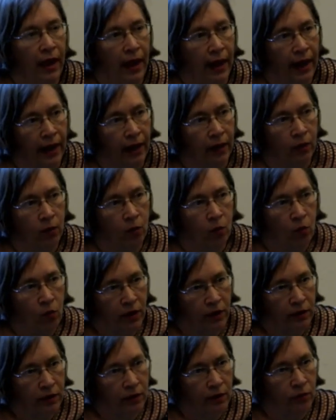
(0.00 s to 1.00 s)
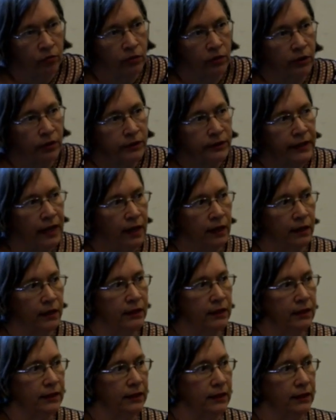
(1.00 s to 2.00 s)
And one of the real
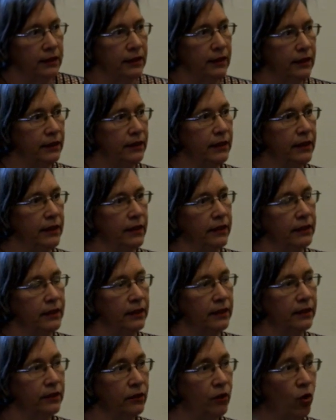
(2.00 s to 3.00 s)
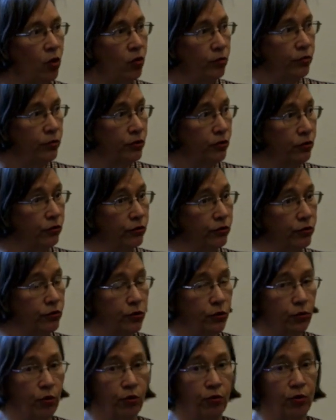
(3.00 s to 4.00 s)
telling statistics is homeschoolers
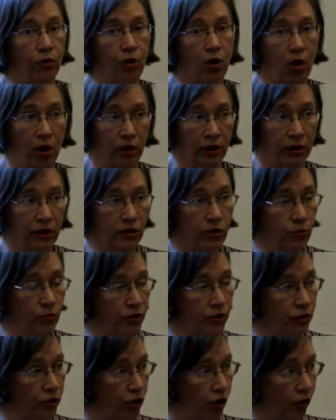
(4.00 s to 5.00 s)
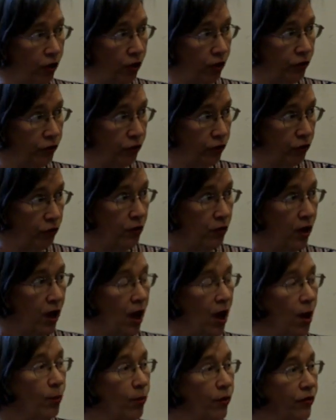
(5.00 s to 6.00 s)
who go to college, which not all do,
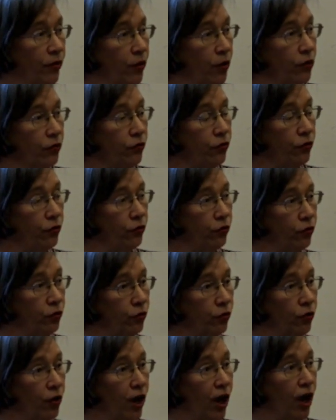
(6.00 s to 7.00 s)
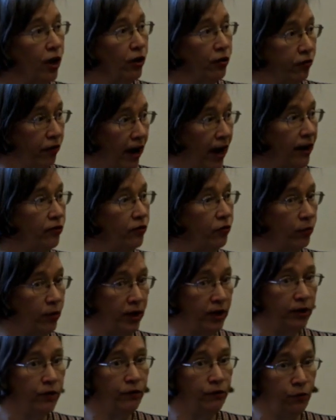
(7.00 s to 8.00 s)
but those who do
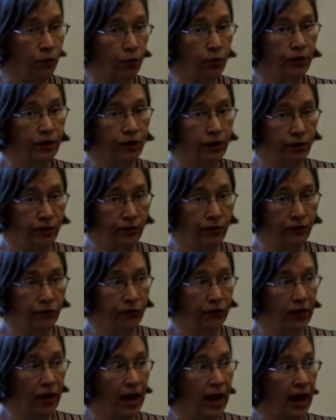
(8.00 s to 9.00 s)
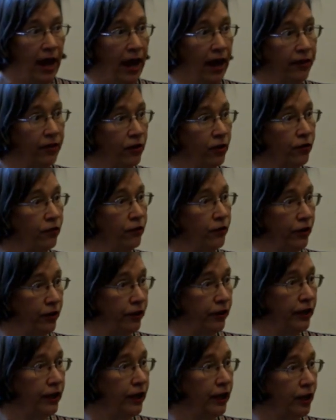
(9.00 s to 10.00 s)
graduate in 4 years, and they're
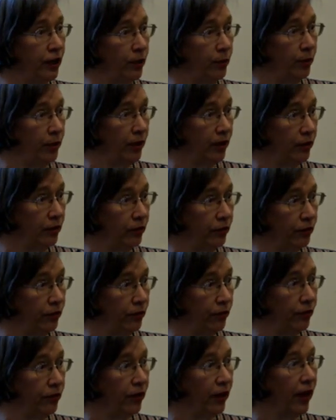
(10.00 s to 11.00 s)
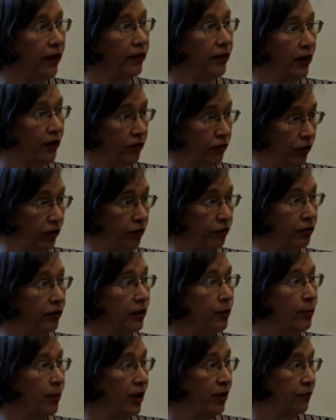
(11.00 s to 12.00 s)
very independent learners, and they
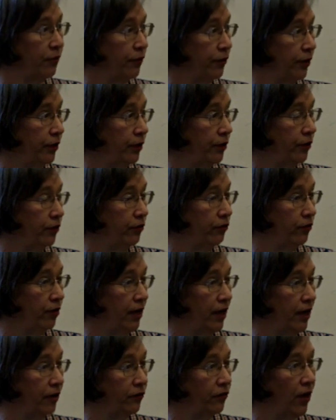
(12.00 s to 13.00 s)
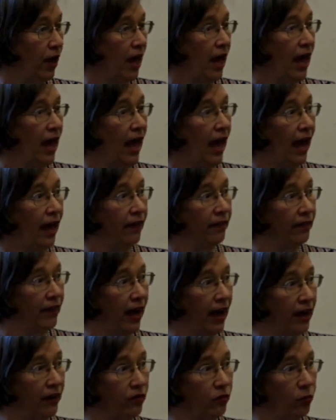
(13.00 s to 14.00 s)
generally make very good grades. And
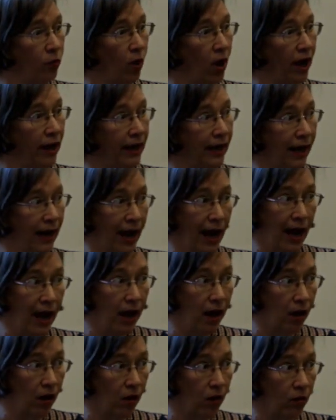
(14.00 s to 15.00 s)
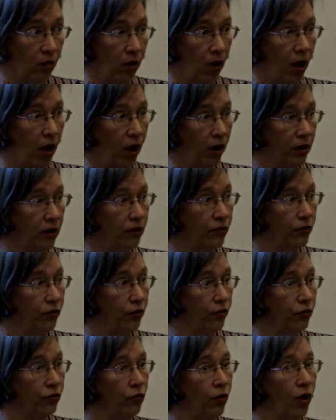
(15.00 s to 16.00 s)
that's why now
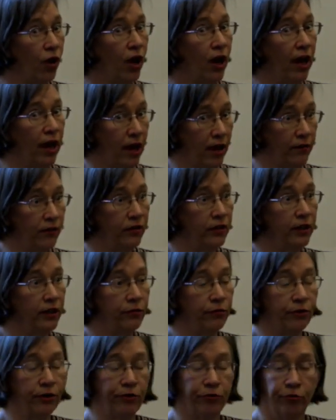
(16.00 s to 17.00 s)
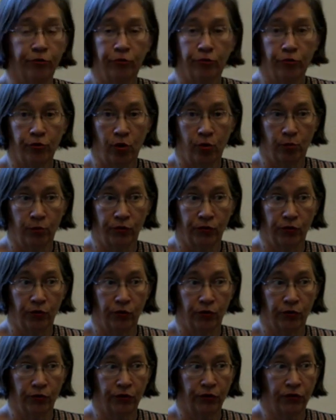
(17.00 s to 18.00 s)
colleges heavily recruit
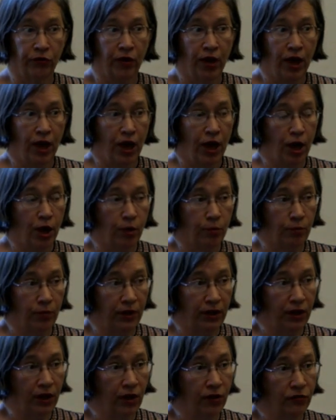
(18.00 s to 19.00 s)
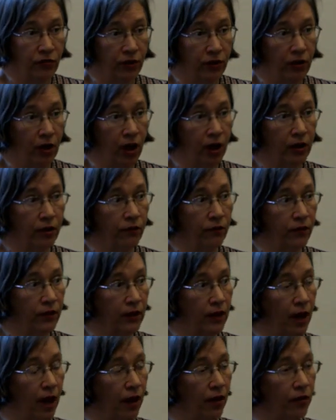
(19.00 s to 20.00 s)
homeschoolers, because a lot of
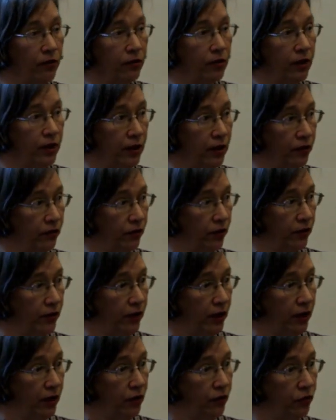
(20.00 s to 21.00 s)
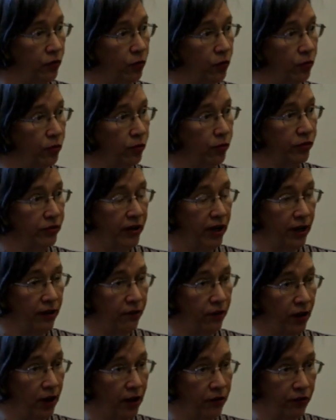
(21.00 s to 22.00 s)
the other kids attending school will take
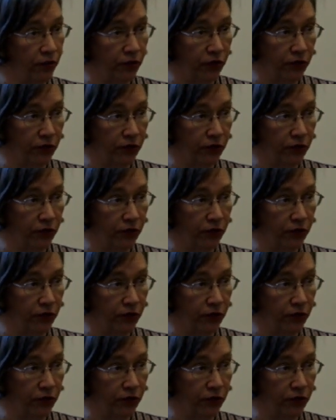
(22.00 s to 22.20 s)
5 or